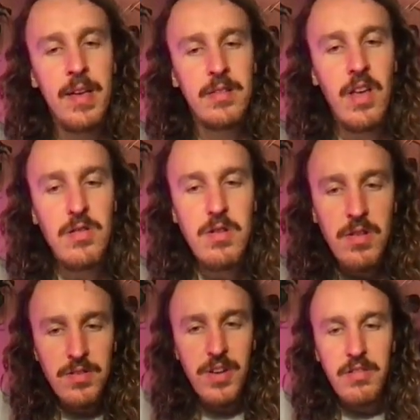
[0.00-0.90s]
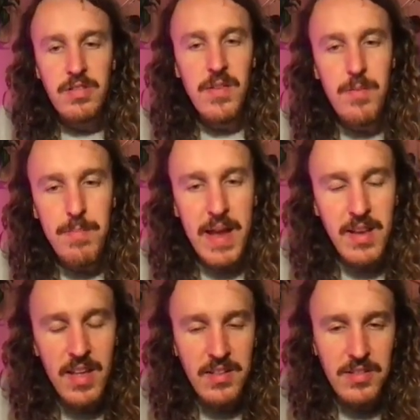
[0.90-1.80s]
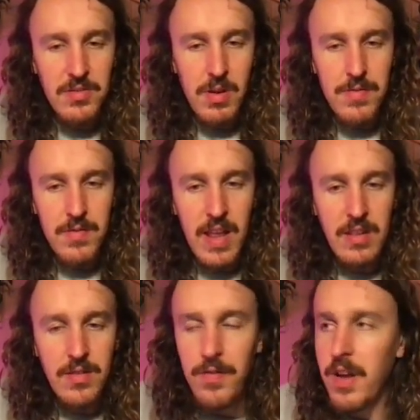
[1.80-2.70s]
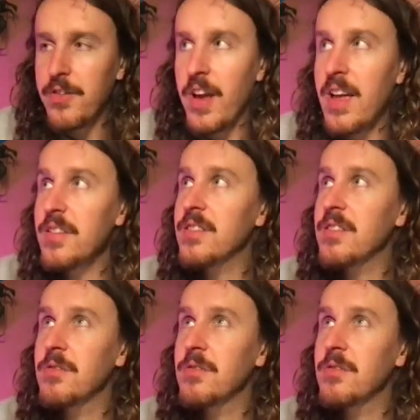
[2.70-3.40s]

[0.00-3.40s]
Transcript: So you can choose different backends with TensorFlow.js,